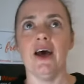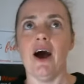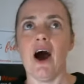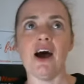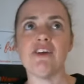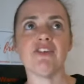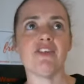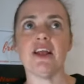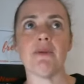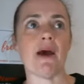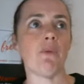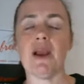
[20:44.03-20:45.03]
I just think
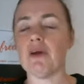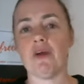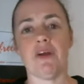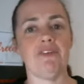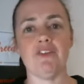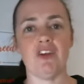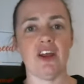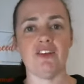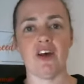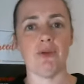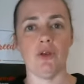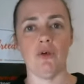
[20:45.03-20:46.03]
about when I wrote it for
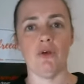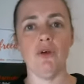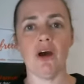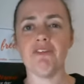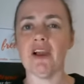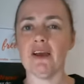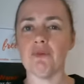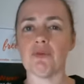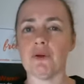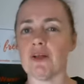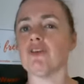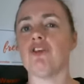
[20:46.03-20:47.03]
D&W, I feel like it was
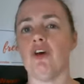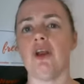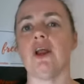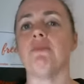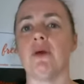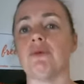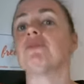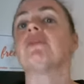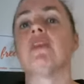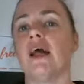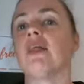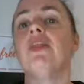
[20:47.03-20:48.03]

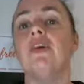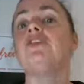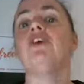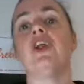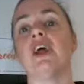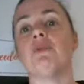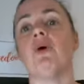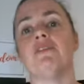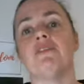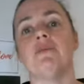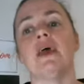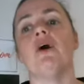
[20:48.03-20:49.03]
the turning point
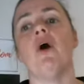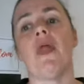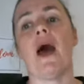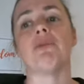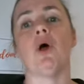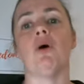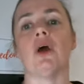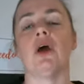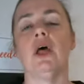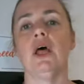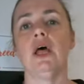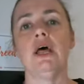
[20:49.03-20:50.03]
for me on that blog.
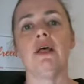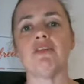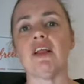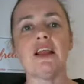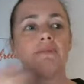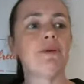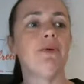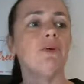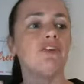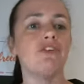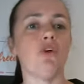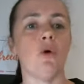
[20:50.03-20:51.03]
Suddenly people were
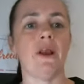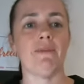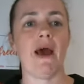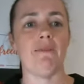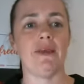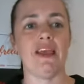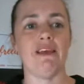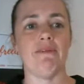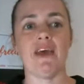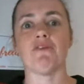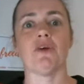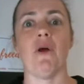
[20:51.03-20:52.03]
just talking about me
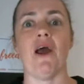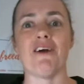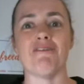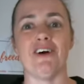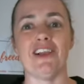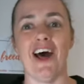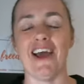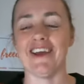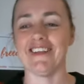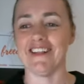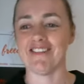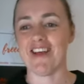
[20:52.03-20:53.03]
everywhere. It felt like.
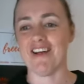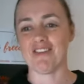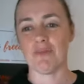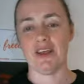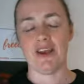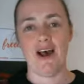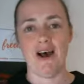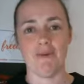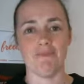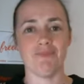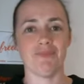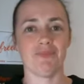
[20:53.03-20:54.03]
That sounds a bit
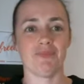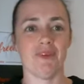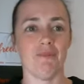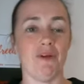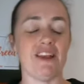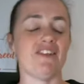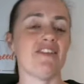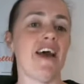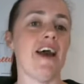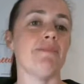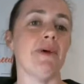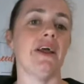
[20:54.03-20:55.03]
weird to
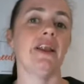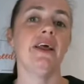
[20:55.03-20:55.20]
say, but